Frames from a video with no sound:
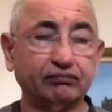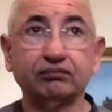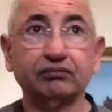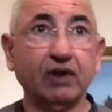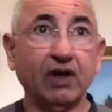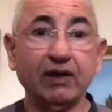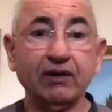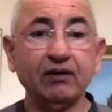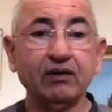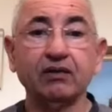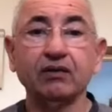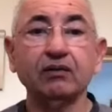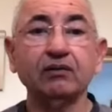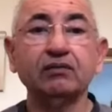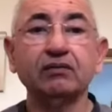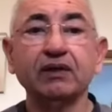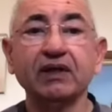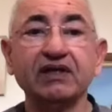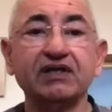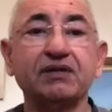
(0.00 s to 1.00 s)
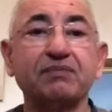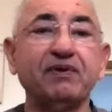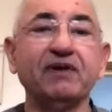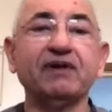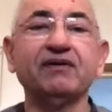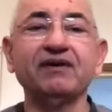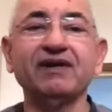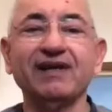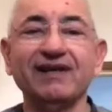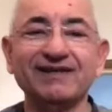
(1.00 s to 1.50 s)
don't know,
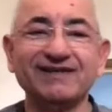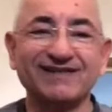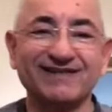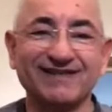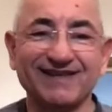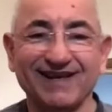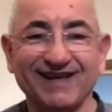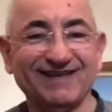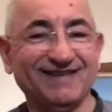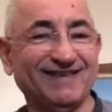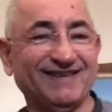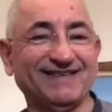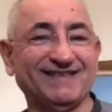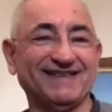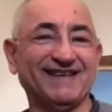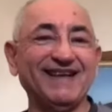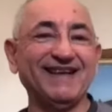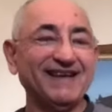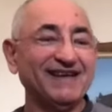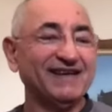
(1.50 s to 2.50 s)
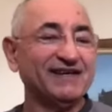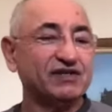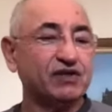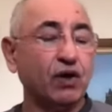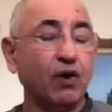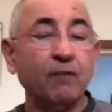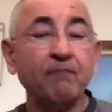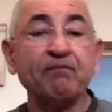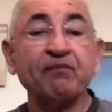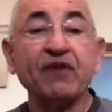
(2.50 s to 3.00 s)
experience that.
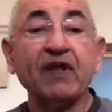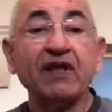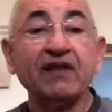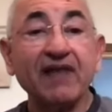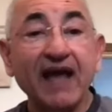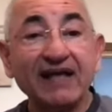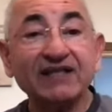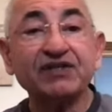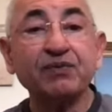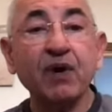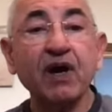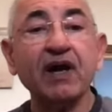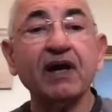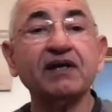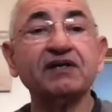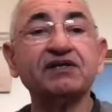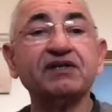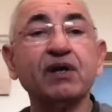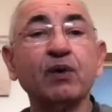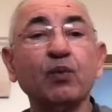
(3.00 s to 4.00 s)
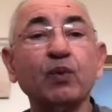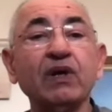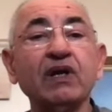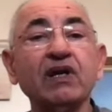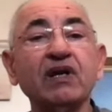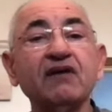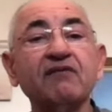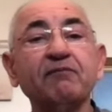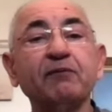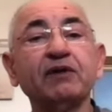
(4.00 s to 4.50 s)
So that's why I say we
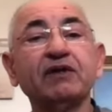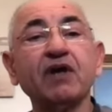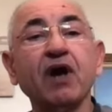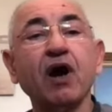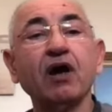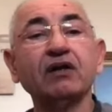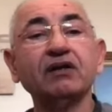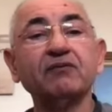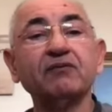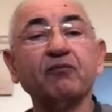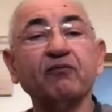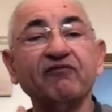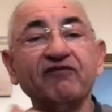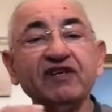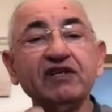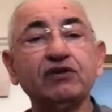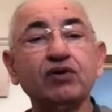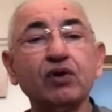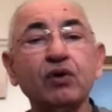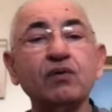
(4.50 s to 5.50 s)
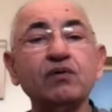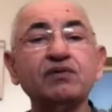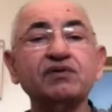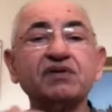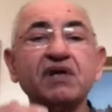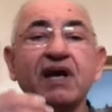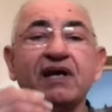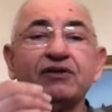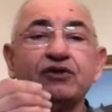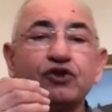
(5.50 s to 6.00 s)
live with our vetoes
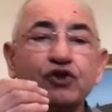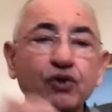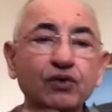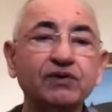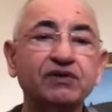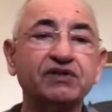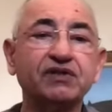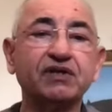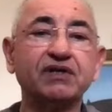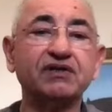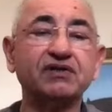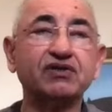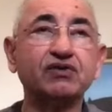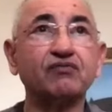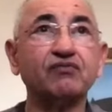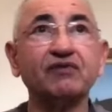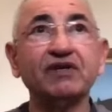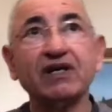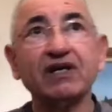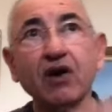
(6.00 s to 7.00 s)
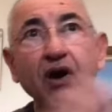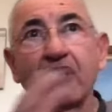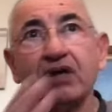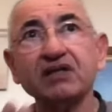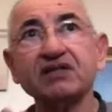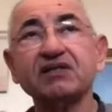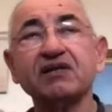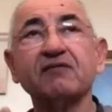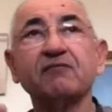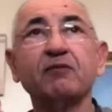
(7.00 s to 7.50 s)
and choices. So
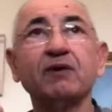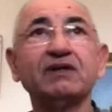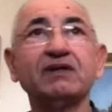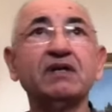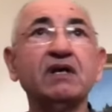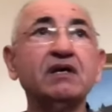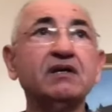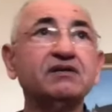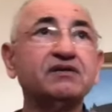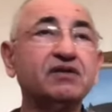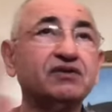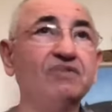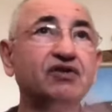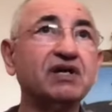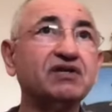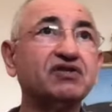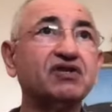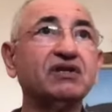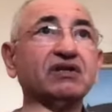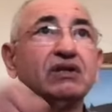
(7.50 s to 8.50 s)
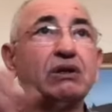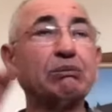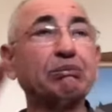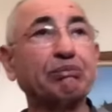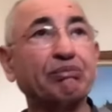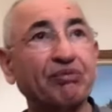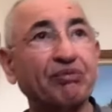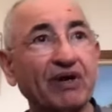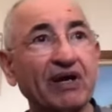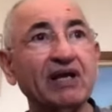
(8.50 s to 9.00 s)
regardless of what suggestion the
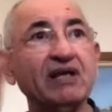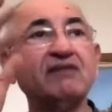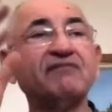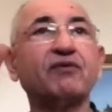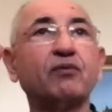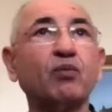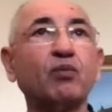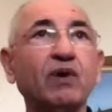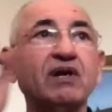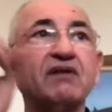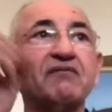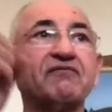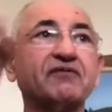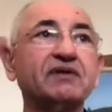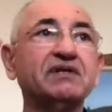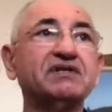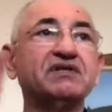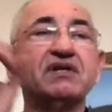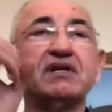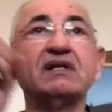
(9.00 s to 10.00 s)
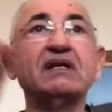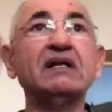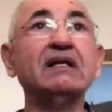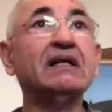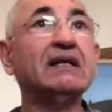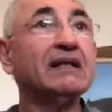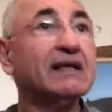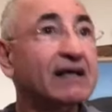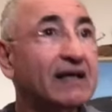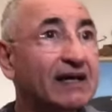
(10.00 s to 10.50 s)
brain, for whatever reason,
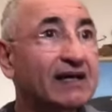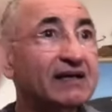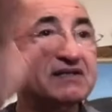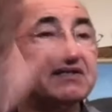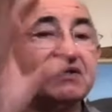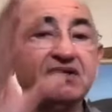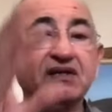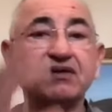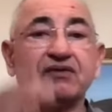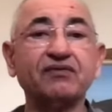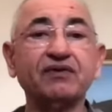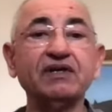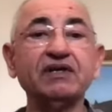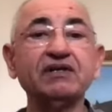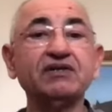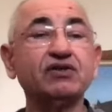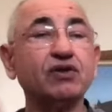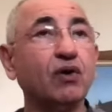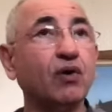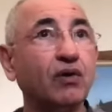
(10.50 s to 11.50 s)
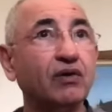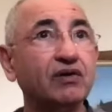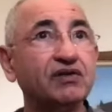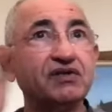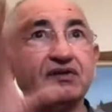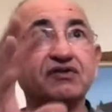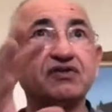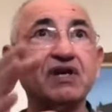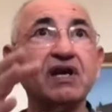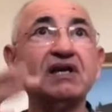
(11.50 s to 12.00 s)
is secretes or
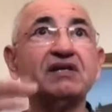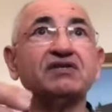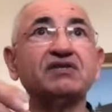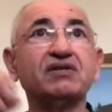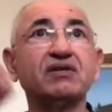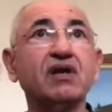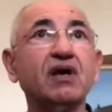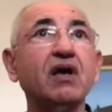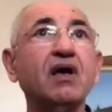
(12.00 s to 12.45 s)
suggests,